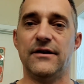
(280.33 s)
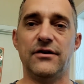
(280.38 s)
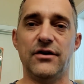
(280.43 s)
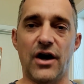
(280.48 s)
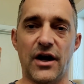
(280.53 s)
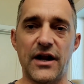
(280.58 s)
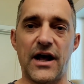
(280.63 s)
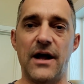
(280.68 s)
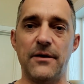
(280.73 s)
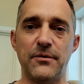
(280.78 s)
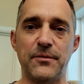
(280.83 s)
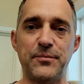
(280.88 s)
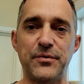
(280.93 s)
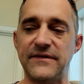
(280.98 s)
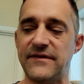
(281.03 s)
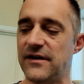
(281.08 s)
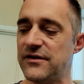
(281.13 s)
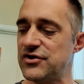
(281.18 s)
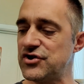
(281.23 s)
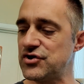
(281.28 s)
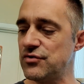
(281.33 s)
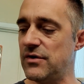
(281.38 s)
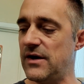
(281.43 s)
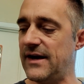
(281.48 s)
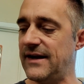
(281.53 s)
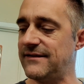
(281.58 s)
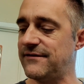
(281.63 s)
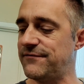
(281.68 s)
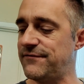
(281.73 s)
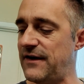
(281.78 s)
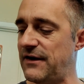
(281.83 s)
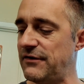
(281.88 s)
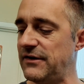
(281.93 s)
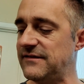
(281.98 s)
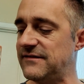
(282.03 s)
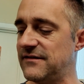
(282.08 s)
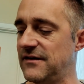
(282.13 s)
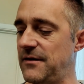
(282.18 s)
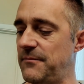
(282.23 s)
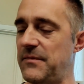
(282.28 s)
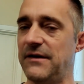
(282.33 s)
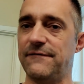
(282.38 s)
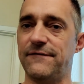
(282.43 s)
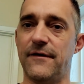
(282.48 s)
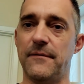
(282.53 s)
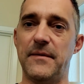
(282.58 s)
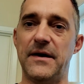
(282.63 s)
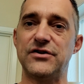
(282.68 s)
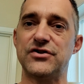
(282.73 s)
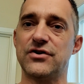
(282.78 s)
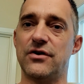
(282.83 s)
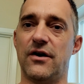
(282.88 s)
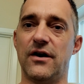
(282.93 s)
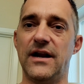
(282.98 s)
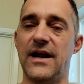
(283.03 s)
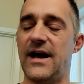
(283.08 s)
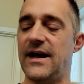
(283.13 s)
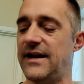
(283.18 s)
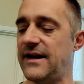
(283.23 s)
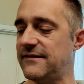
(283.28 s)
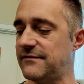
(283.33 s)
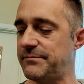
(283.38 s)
not 100% sure. It's very slim information online.